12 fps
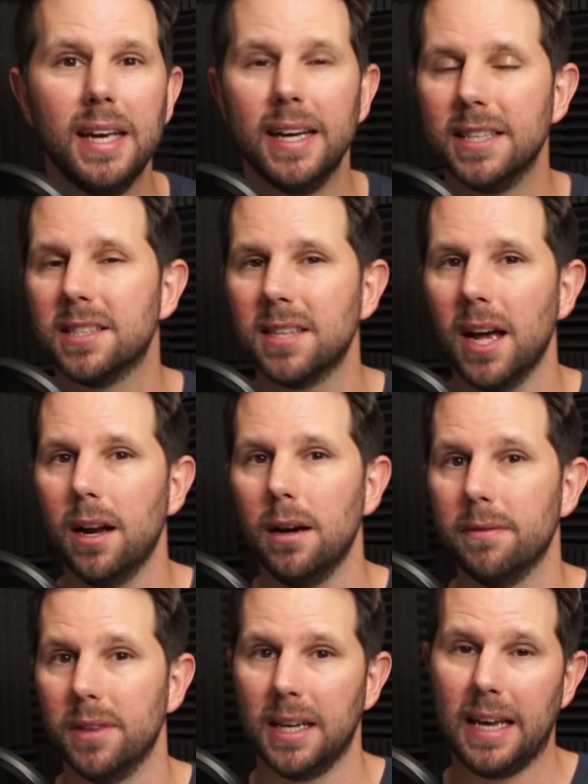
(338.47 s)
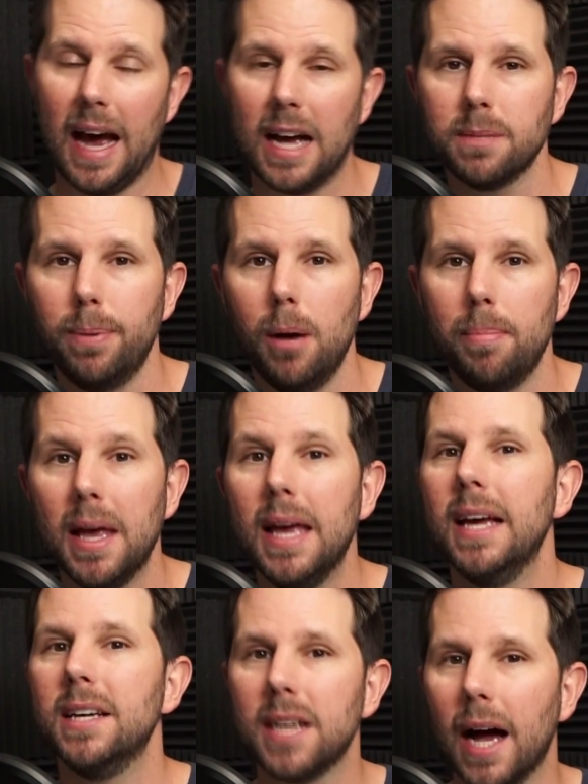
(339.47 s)
instead of the gas pump
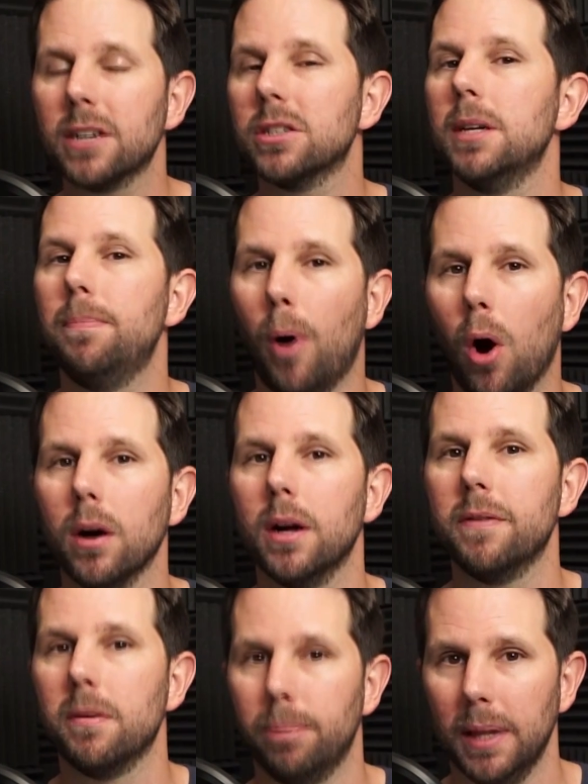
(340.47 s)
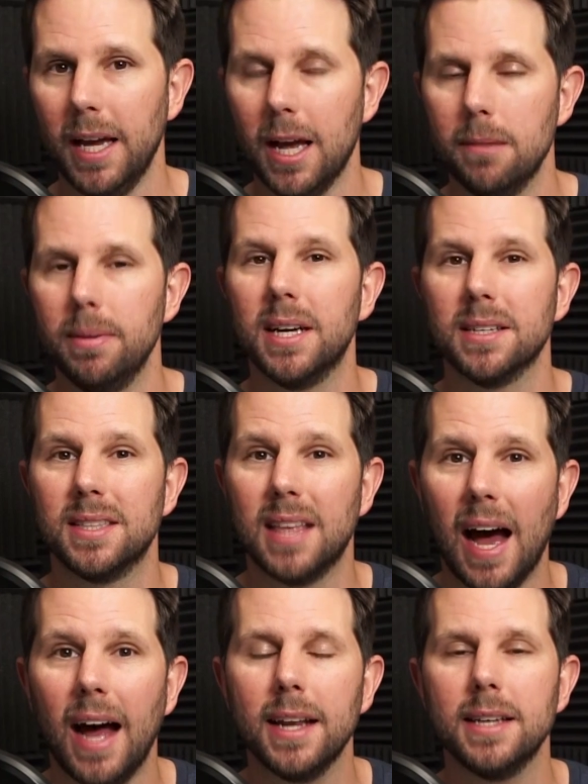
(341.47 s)
is actually part of the plan because
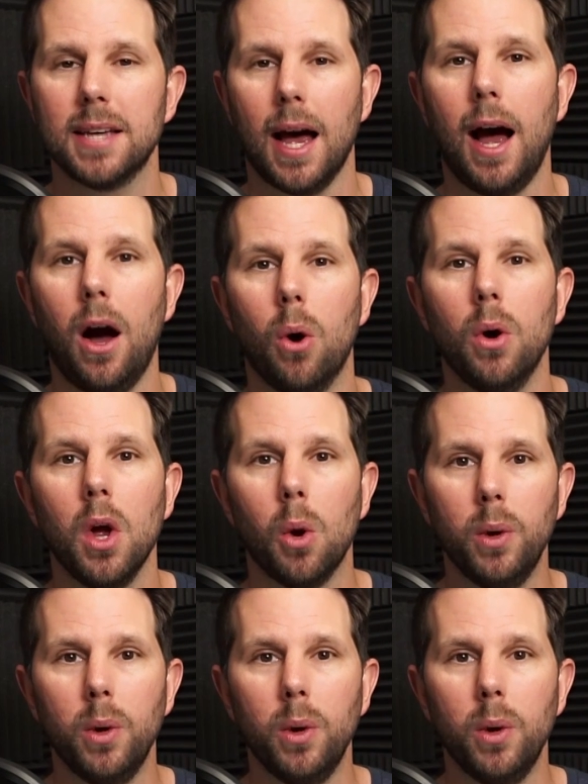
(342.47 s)
that is how